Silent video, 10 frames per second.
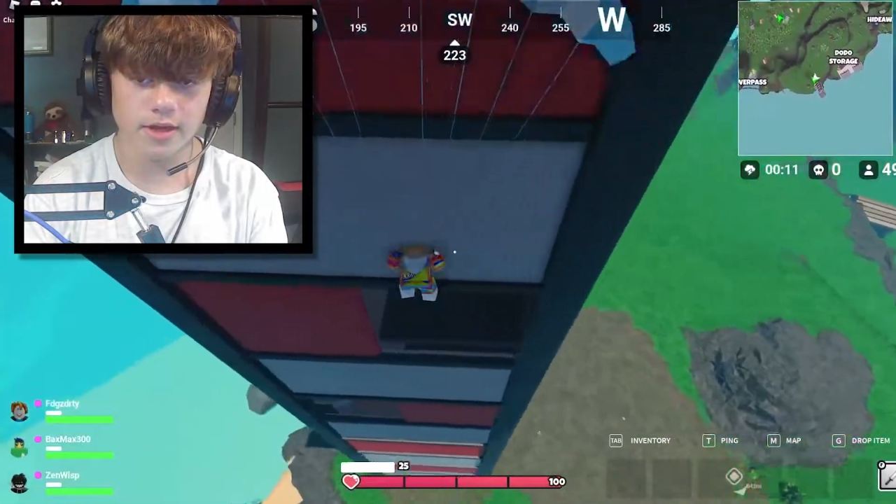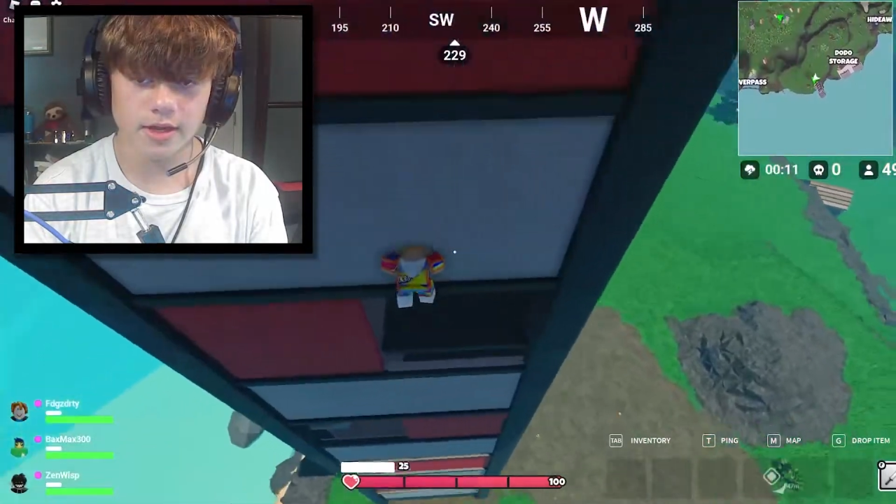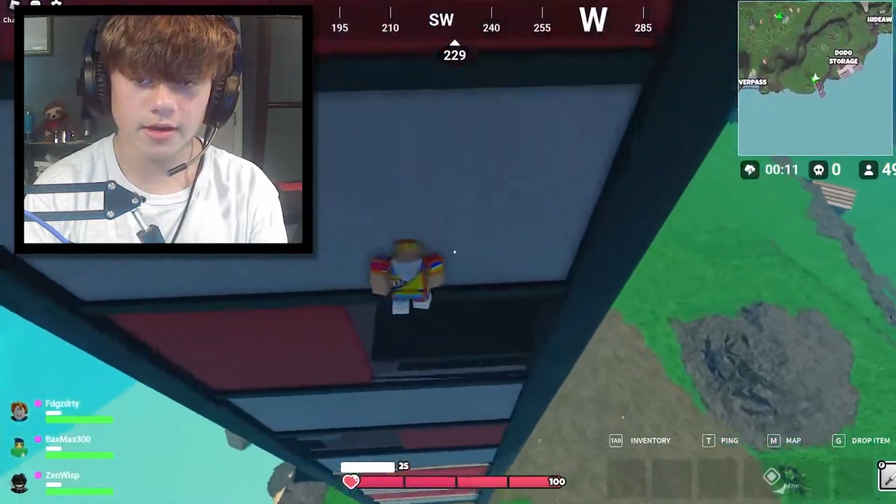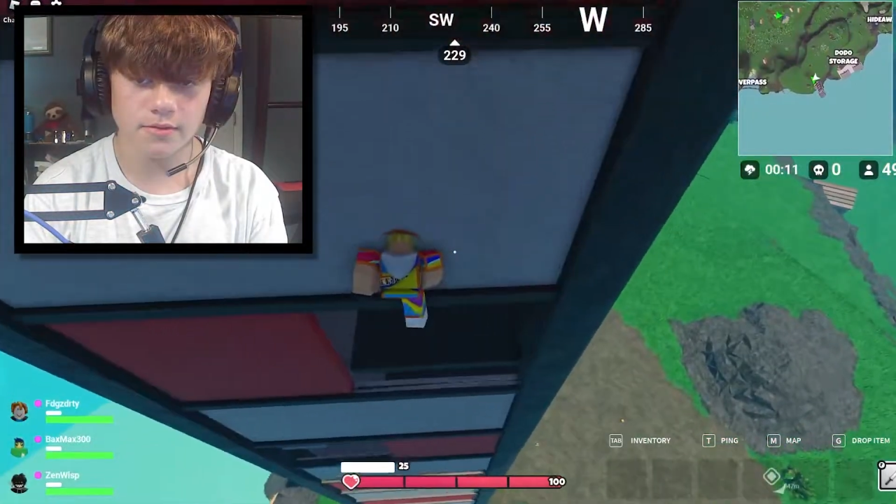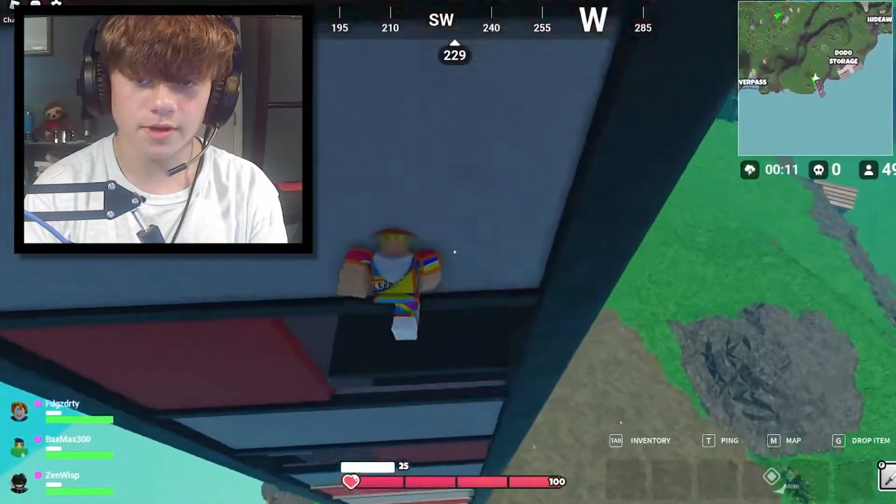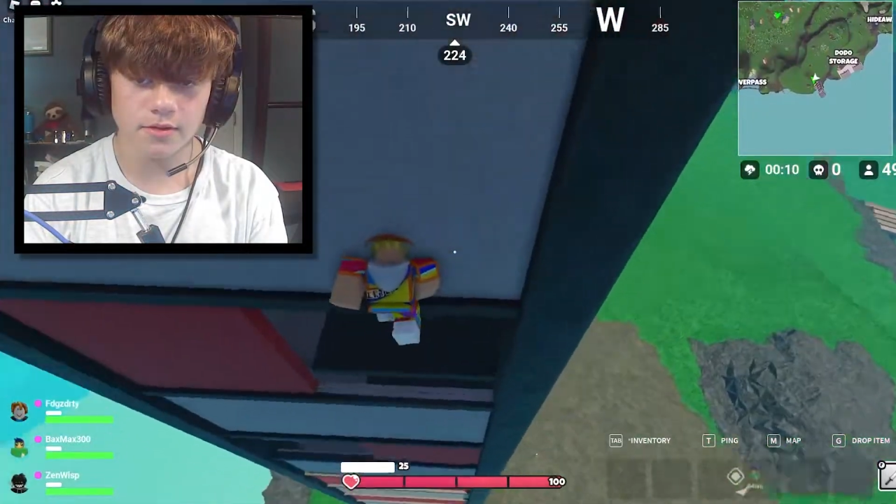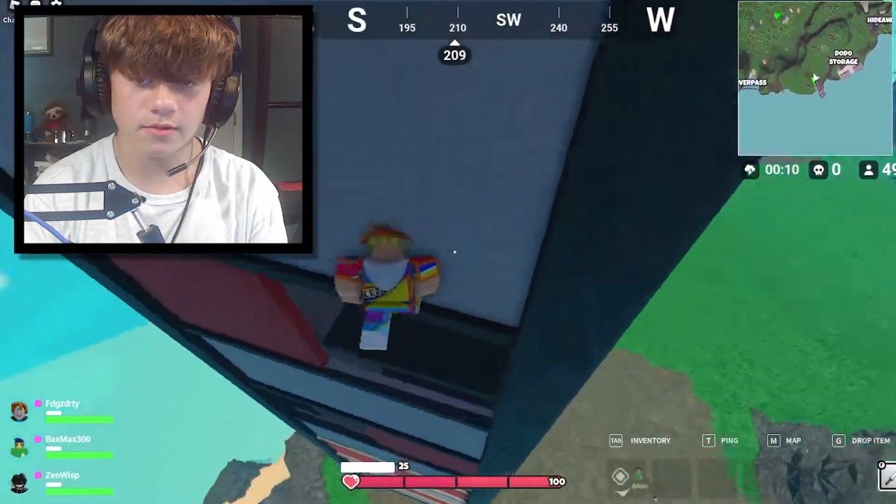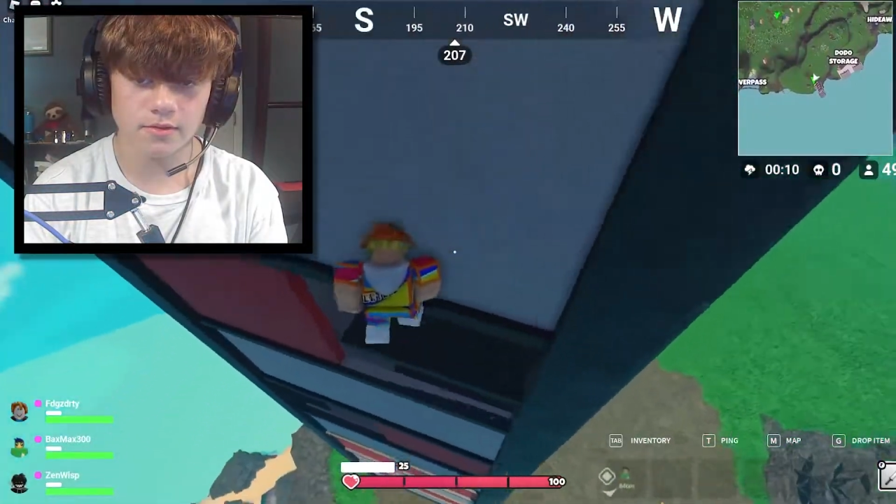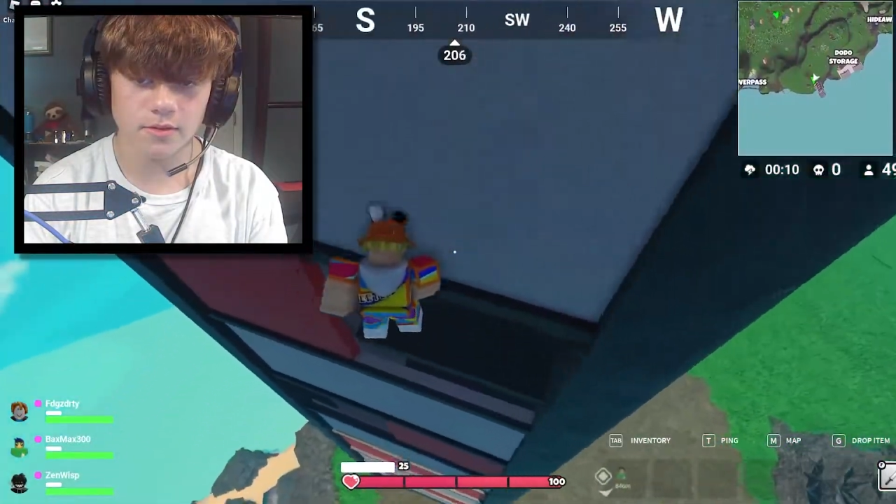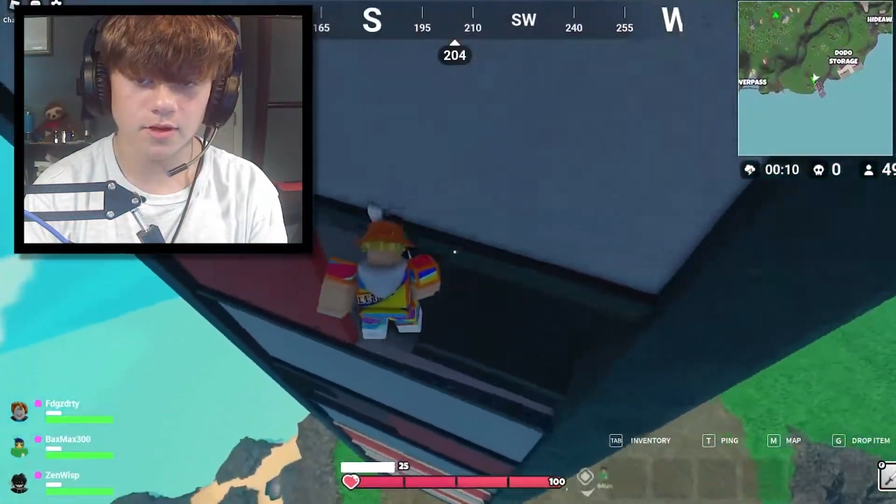here. We gonna,
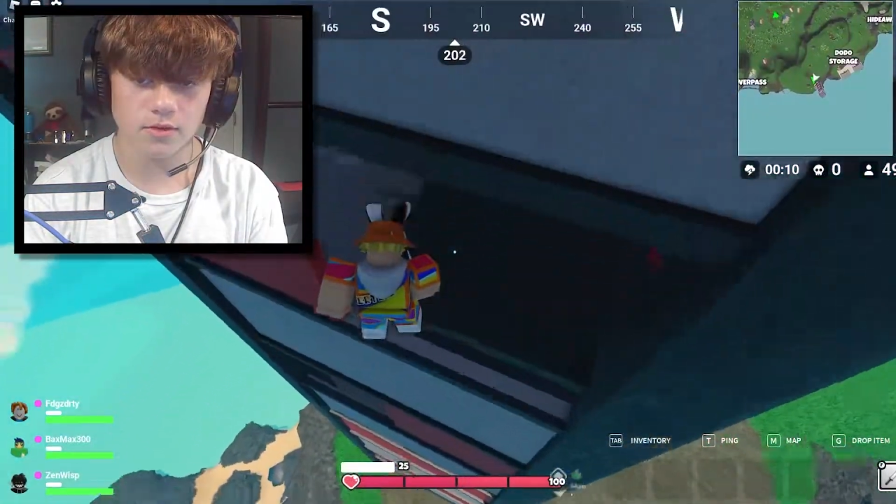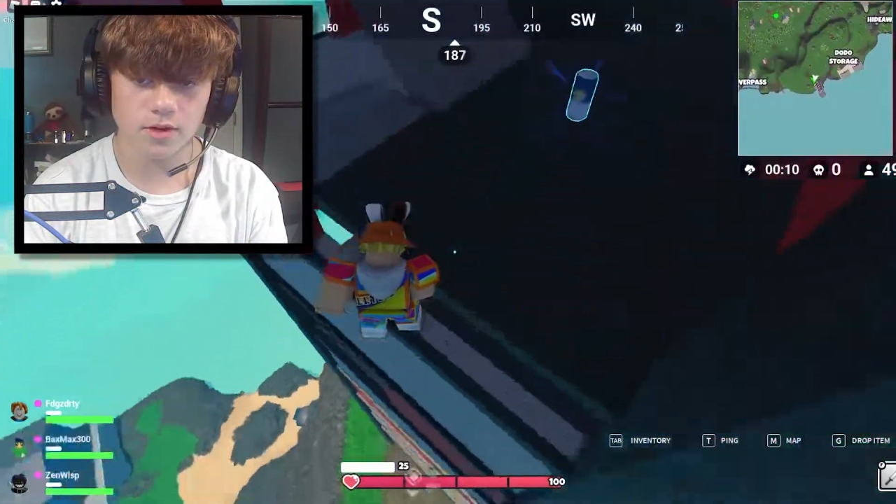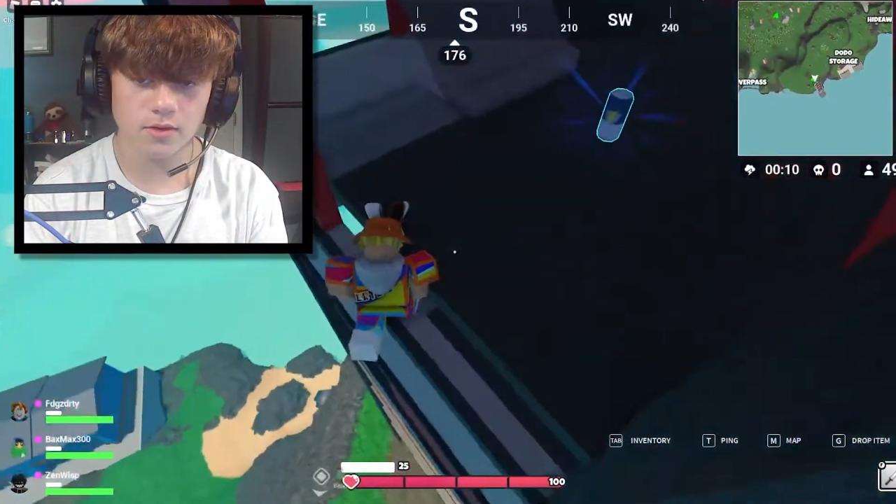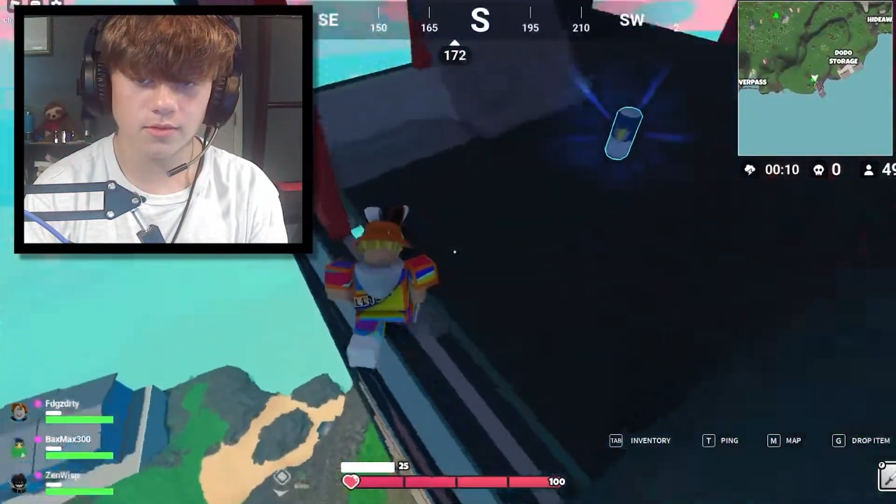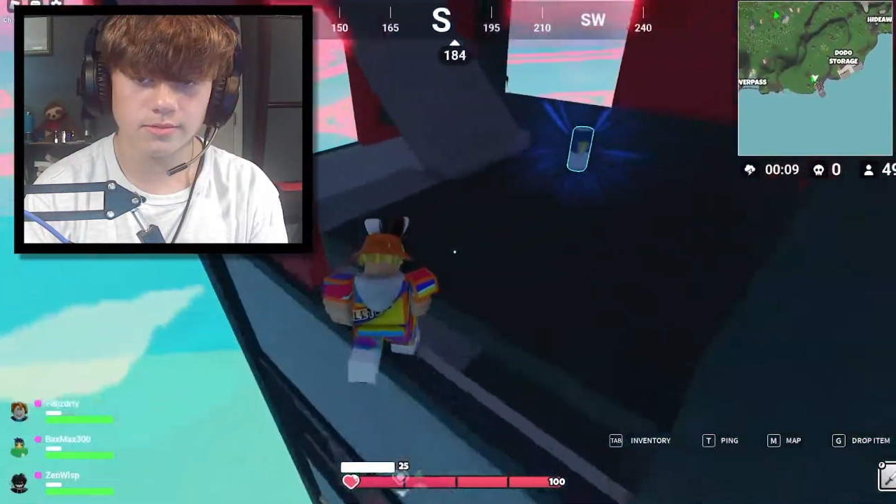oh, oh.